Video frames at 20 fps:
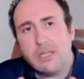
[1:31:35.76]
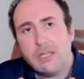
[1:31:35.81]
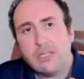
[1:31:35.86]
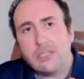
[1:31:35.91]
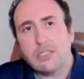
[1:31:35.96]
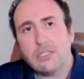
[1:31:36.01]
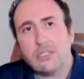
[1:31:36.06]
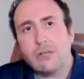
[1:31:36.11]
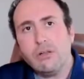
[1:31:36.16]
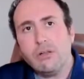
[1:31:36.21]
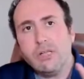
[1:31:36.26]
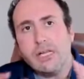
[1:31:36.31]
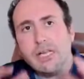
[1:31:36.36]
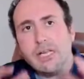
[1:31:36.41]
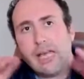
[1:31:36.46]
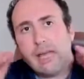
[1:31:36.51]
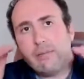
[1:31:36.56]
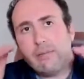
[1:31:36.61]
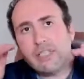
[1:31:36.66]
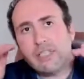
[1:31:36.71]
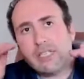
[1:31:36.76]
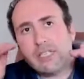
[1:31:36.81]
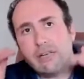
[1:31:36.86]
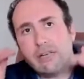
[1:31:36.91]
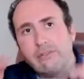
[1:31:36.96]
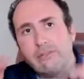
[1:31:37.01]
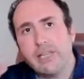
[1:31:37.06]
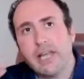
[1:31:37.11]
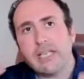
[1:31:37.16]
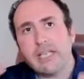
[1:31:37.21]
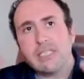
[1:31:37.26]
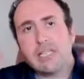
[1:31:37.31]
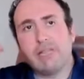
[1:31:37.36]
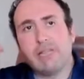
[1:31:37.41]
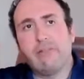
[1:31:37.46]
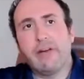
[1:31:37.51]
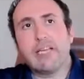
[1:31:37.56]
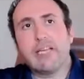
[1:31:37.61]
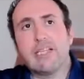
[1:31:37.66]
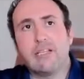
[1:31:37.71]
Soul in the game is kind of next
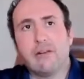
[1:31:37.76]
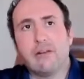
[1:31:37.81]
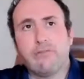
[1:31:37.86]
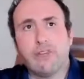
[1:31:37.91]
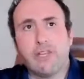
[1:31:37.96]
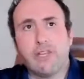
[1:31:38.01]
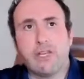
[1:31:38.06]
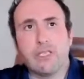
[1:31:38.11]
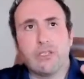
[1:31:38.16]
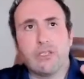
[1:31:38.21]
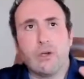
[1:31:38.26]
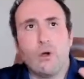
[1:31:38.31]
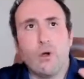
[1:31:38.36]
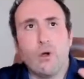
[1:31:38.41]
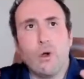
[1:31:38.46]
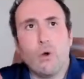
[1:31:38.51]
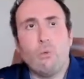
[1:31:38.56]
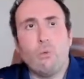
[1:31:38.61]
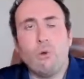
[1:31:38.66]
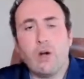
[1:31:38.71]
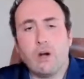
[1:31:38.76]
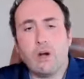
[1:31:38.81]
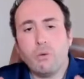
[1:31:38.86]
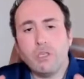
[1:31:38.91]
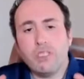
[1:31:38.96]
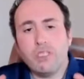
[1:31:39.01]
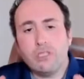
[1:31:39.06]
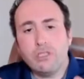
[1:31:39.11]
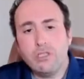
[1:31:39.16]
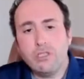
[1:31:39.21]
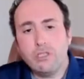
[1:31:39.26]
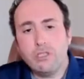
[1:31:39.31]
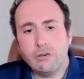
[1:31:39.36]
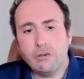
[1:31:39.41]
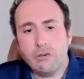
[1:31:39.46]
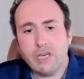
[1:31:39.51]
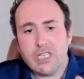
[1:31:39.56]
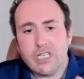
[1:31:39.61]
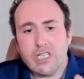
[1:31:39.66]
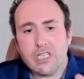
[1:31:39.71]
elevation of this, where what you
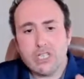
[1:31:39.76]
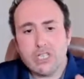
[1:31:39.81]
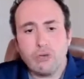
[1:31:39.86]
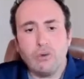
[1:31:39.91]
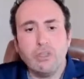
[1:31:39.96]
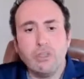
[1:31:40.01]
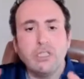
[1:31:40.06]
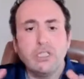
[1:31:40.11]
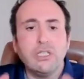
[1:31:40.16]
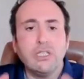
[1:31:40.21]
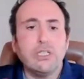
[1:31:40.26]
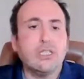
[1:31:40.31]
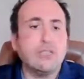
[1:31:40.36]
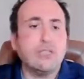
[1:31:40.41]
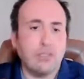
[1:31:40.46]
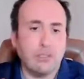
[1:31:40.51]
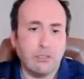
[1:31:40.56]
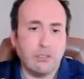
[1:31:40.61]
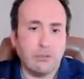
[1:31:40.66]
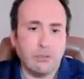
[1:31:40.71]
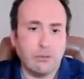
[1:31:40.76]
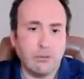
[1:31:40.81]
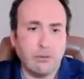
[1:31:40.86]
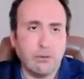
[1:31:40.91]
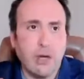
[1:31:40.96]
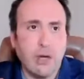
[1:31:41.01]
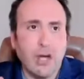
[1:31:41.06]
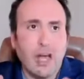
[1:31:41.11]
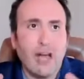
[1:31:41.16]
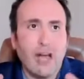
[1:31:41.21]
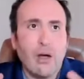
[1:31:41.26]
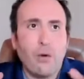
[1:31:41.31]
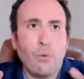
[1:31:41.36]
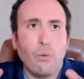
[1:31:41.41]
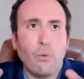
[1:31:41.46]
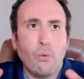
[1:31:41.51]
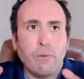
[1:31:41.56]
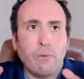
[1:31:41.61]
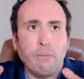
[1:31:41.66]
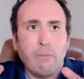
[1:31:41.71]
do is so dear to you,
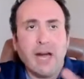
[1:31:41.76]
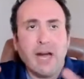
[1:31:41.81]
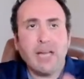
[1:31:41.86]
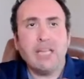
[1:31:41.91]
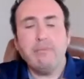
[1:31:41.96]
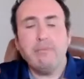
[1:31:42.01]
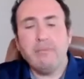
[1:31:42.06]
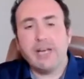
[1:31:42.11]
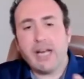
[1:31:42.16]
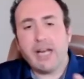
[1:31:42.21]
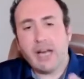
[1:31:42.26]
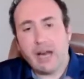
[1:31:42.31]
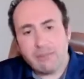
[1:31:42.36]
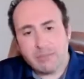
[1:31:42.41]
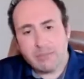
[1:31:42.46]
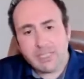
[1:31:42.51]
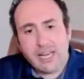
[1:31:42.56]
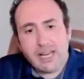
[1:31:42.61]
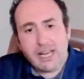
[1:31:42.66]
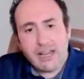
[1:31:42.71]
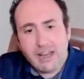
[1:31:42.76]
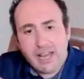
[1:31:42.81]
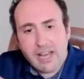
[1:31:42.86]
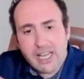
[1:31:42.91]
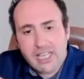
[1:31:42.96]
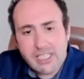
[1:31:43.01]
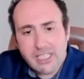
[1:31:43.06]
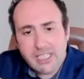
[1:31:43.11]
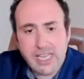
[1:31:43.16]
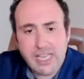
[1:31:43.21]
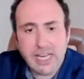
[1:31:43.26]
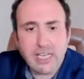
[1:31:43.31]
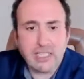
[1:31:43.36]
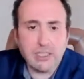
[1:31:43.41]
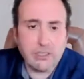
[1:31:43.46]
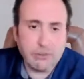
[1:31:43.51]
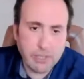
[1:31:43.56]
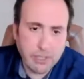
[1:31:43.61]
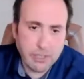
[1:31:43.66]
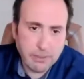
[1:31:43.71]
where money becomes
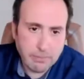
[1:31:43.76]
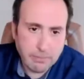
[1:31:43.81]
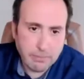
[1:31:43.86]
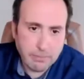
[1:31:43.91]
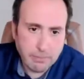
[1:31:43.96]
secondary,